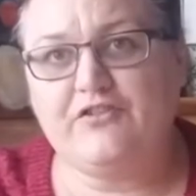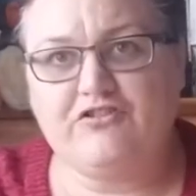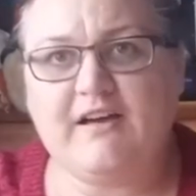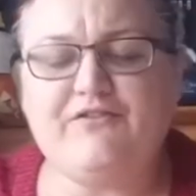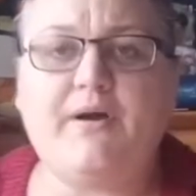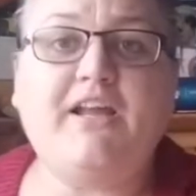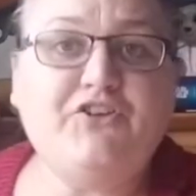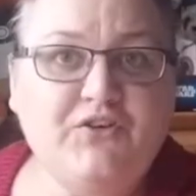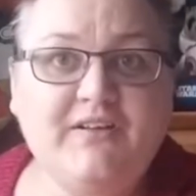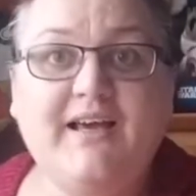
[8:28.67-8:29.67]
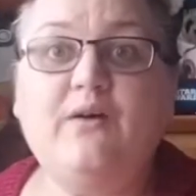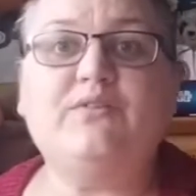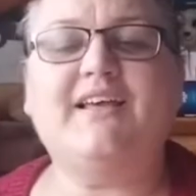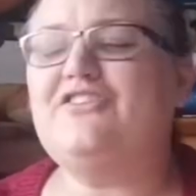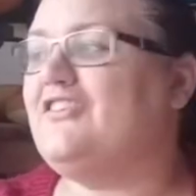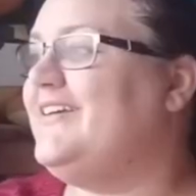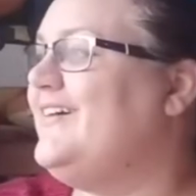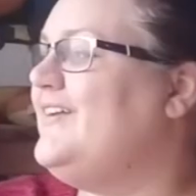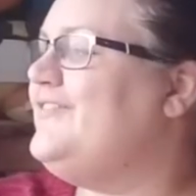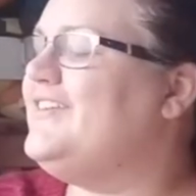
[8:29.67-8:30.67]
to travel. I was
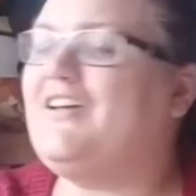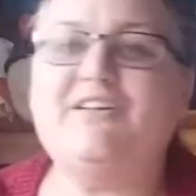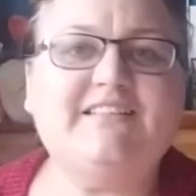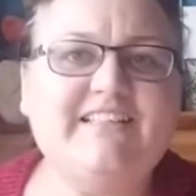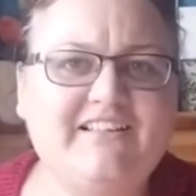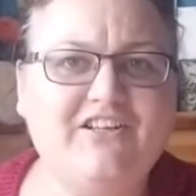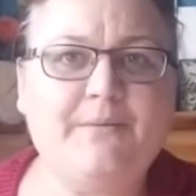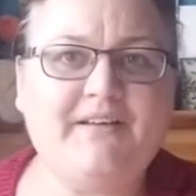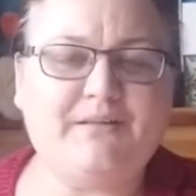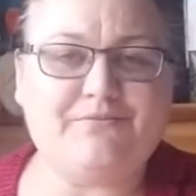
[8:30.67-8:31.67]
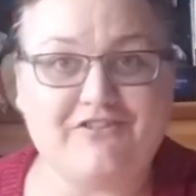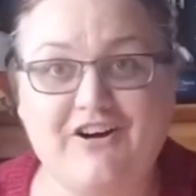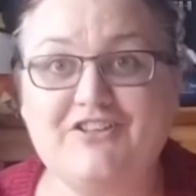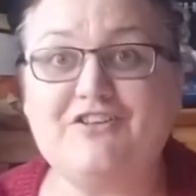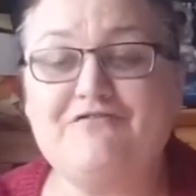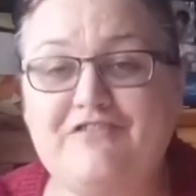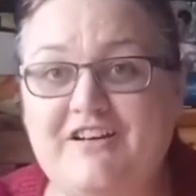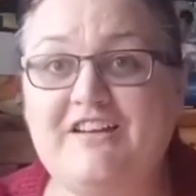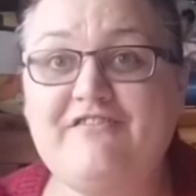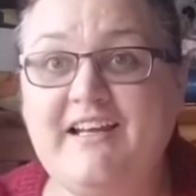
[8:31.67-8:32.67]
intending to go back to Prague because I
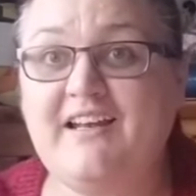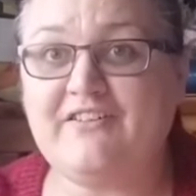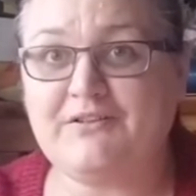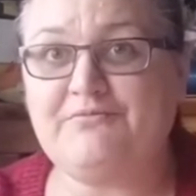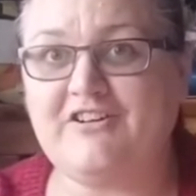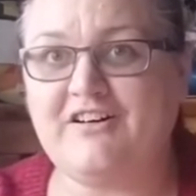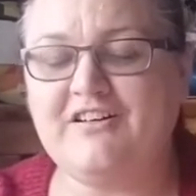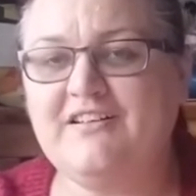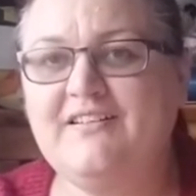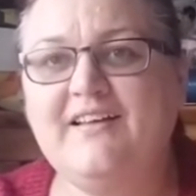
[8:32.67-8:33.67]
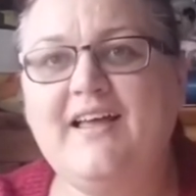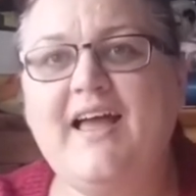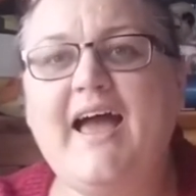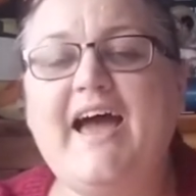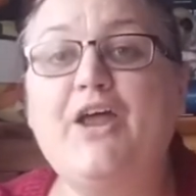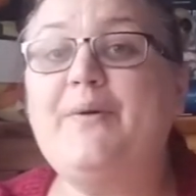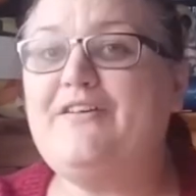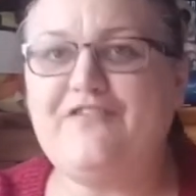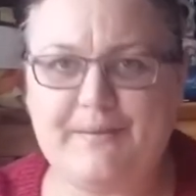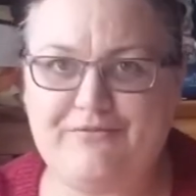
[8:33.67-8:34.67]
really, really loved Prague. And I
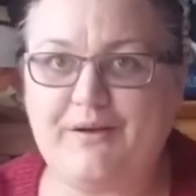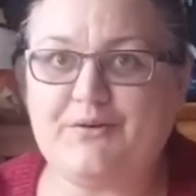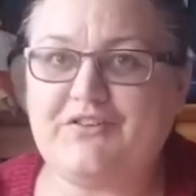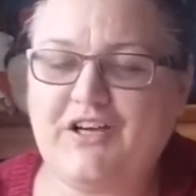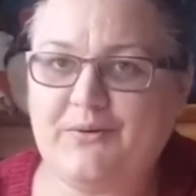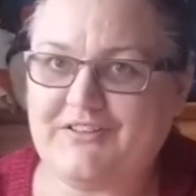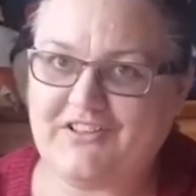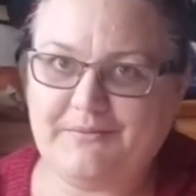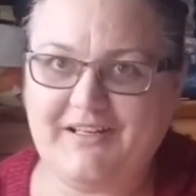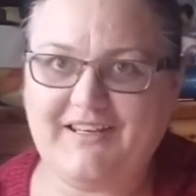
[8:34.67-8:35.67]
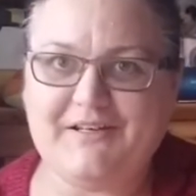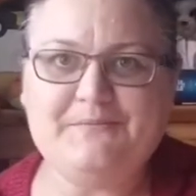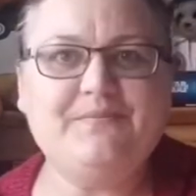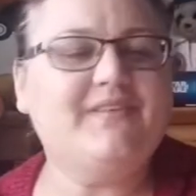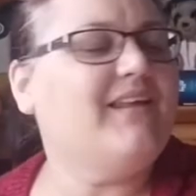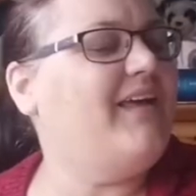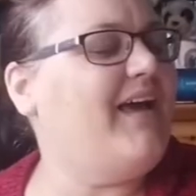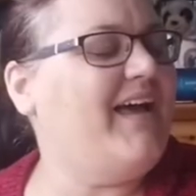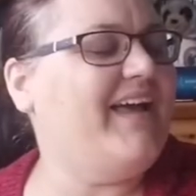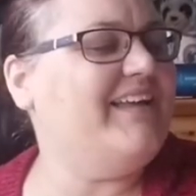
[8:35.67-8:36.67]
went in February, which was the coldest time of the year.
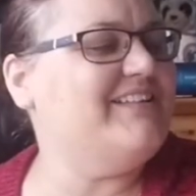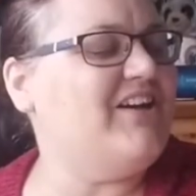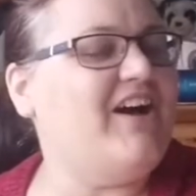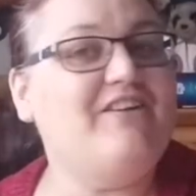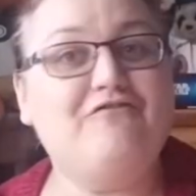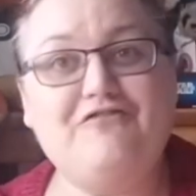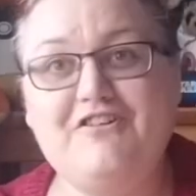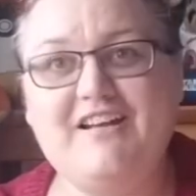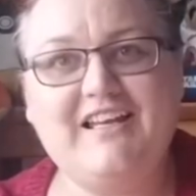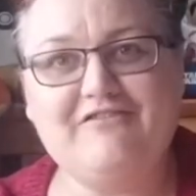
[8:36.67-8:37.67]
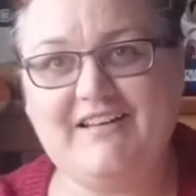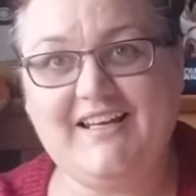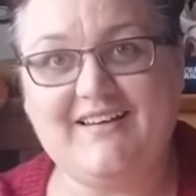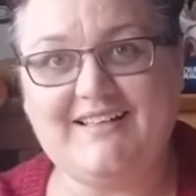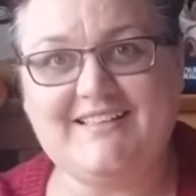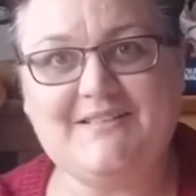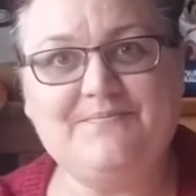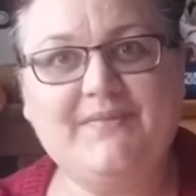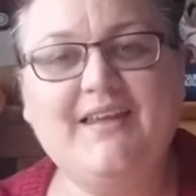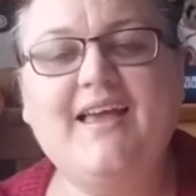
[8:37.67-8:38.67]
And I really, really liked it.